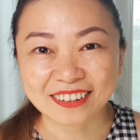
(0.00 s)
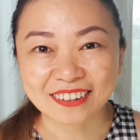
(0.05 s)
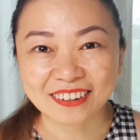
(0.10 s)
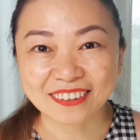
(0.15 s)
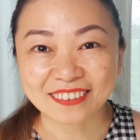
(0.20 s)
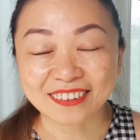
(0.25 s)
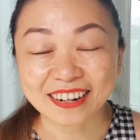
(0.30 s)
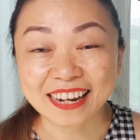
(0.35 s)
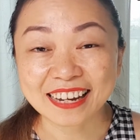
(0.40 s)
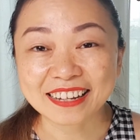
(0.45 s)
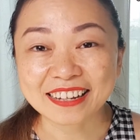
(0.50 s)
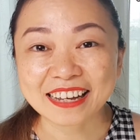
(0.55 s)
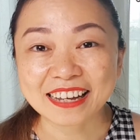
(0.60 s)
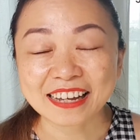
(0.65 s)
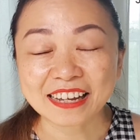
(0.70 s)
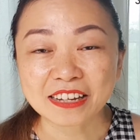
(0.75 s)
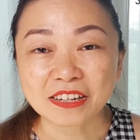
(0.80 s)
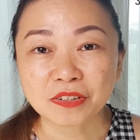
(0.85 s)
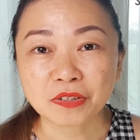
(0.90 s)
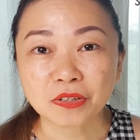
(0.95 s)
Alright,
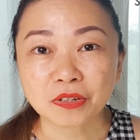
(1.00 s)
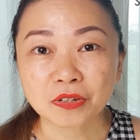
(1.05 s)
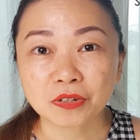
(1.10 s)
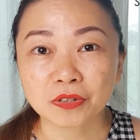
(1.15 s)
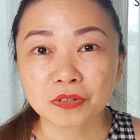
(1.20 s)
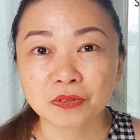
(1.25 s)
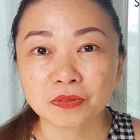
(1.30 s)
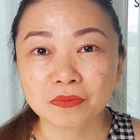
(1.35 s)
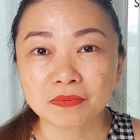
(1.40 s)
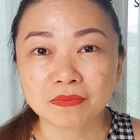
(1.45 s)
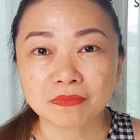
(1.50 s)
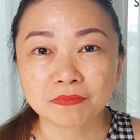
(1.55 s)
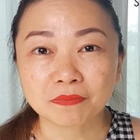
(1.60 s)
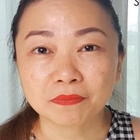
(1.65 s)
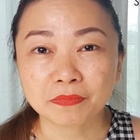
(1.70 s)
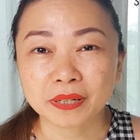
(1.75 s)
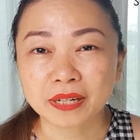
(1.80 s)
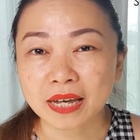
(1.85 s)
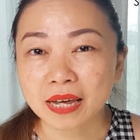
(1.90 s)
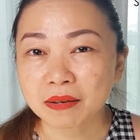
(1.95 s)
so
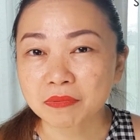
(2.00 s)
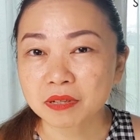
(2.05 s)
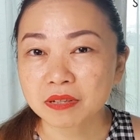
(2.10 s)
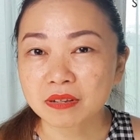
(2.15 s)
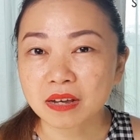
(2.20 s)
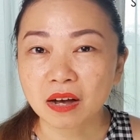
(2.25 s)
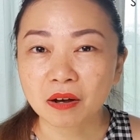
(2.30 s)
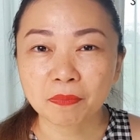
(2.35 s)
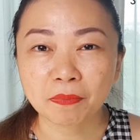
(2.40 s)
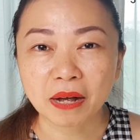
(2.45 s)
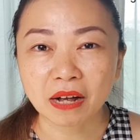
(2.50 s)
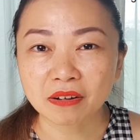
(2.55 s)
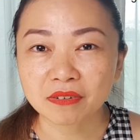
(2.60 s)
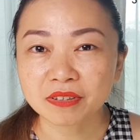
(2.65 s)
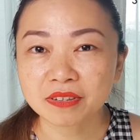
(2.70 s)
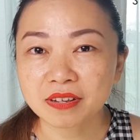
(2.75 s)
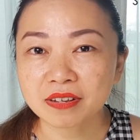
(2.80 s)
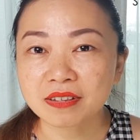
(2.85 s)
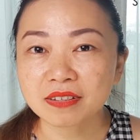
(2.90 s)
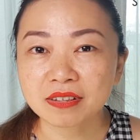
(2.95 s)
perhaps our
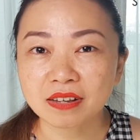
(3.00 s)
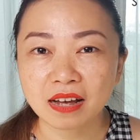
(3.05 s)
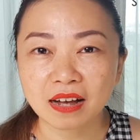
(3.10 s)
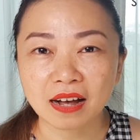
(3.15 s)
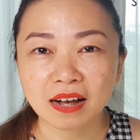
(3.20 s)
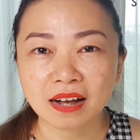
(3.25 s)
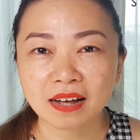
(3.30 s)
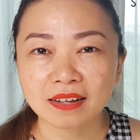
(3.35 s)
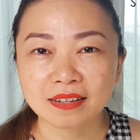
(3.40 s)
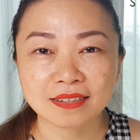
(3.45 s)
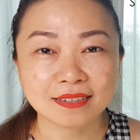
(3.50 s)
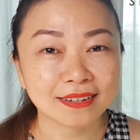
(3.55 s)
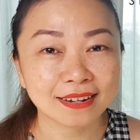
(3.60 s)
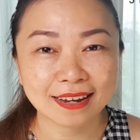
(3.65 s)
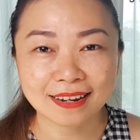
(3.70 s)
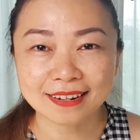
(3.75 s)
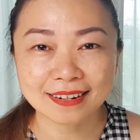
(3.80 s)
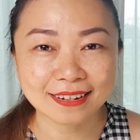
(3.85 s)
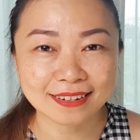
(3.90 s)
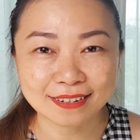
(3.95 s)
pulses are
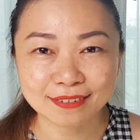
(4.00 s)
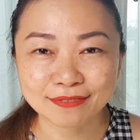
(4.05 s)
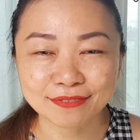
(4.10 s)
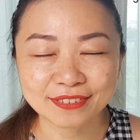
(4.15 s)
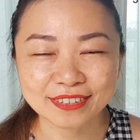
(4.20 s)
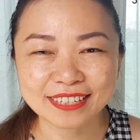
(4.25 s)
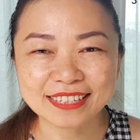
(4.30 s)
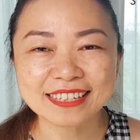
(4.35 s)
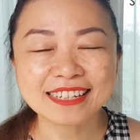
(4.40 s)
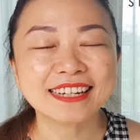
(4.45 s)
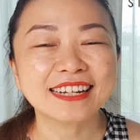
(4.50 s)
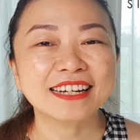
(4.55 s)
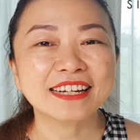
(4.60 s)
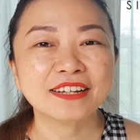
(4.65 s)
slightly different,